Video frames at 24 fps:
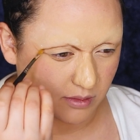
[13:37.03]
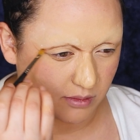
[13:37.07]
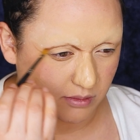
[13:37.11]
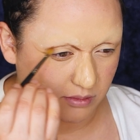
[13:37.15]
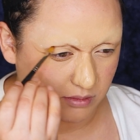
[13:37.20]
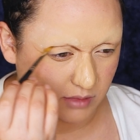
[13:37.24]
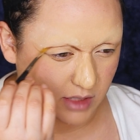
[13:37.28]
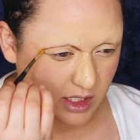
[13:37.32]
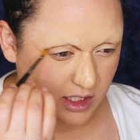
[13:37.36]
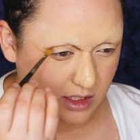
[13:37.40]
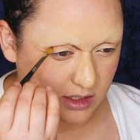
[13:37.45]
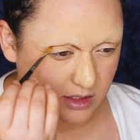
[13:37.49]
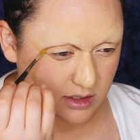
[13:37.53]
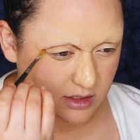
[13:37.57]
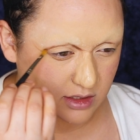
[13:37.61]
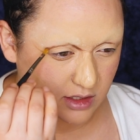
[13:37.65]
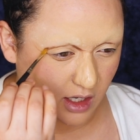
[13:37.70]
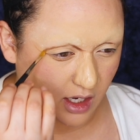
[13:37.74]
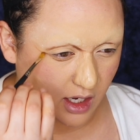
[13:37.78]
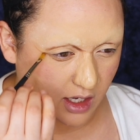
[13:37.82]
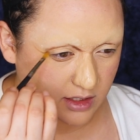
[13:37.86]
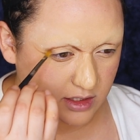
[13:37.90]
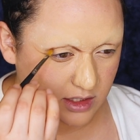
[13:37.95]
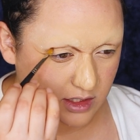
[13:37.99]
meat
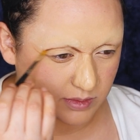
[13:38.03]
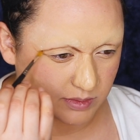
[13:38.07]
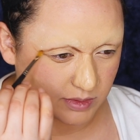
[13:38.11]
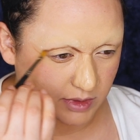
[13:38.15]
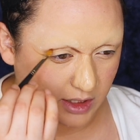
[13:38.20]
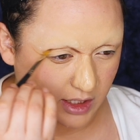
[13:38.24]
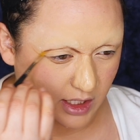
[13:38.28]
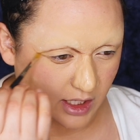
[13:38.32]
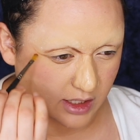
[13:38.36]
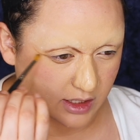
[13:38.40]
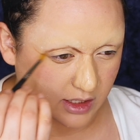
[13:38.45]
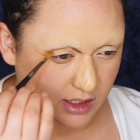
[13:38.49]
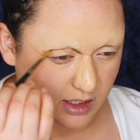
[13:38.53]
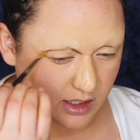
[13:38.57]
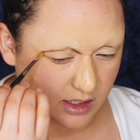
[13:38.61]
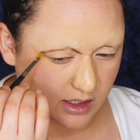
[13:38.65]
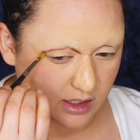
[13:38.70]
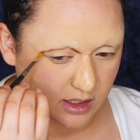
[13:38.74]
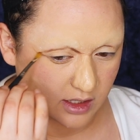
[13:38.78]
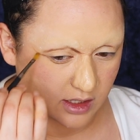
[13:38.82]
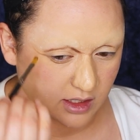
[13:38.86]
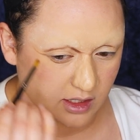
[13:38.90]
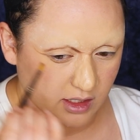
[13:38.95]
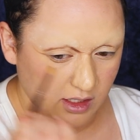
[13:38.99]
sauce
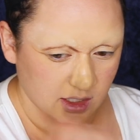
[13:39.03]
spaghetti.